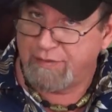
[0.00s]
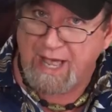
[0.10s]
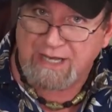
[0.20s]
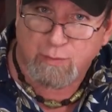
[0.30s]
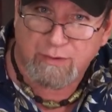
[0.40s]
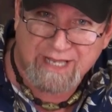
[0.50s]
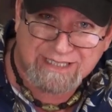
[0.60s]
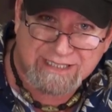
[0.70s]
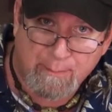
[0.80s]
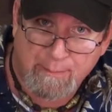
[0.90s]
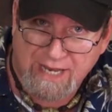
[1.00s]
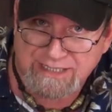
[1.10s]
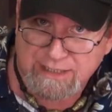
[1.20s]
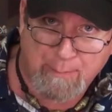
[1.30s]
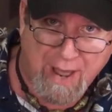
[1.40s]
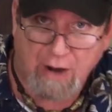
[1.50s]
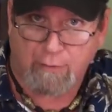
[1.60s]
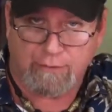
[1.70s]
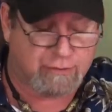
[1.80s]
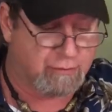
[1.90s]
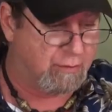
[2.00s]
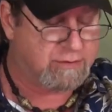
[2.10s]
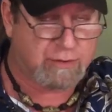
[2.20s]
that's where that's the that's the power stroke.